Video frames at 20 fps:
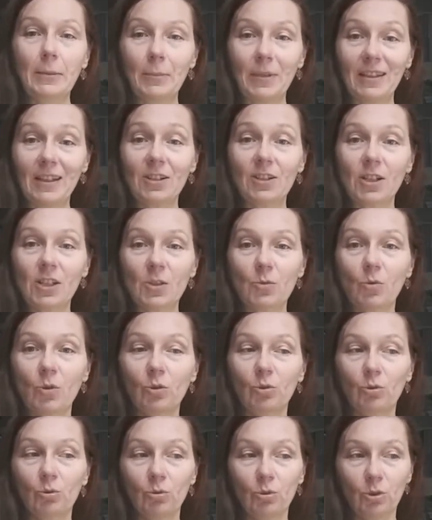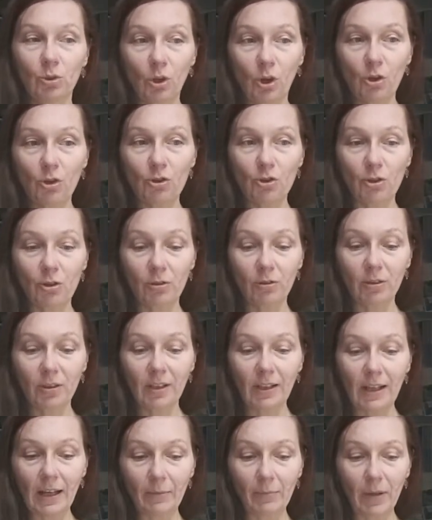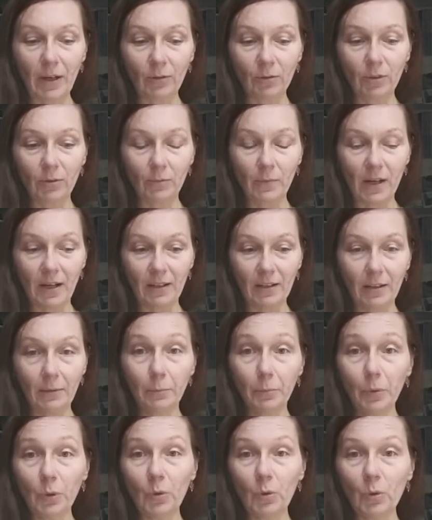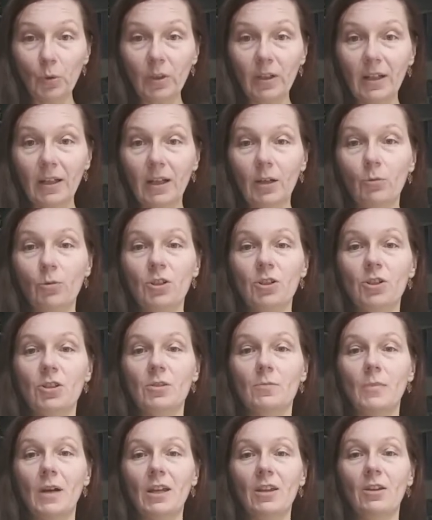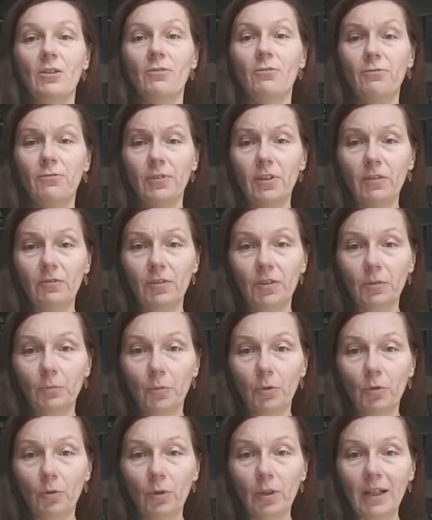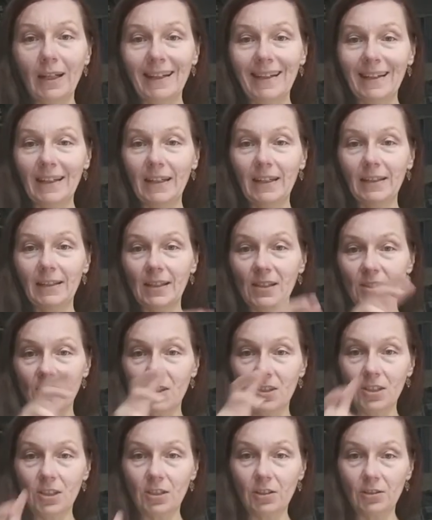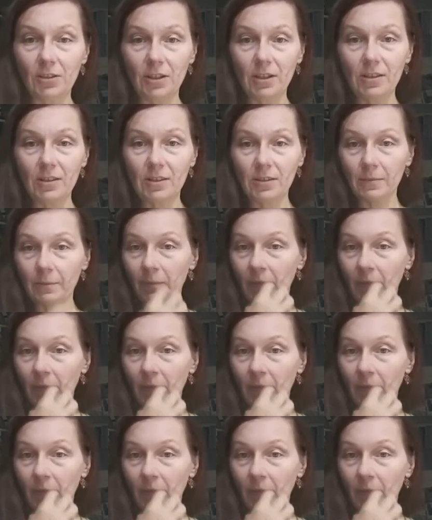but I just want to talk shortly about my book, which is my fifth book in the series